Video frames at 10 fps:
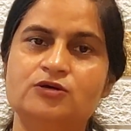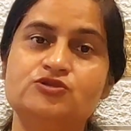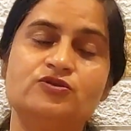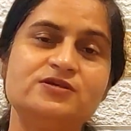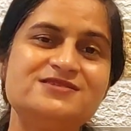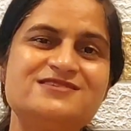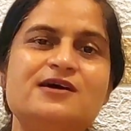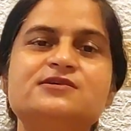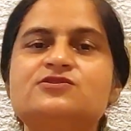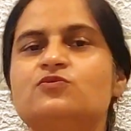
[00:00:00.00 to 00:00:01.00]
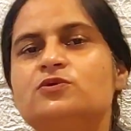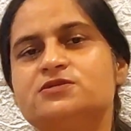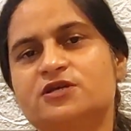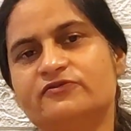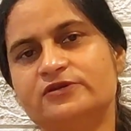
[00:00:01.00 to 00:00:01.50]
So this task
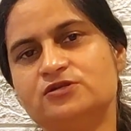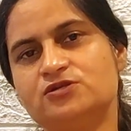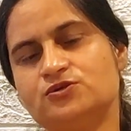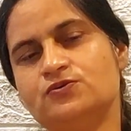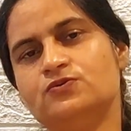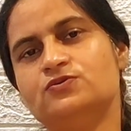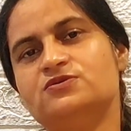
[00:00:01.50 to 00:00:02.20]
was given to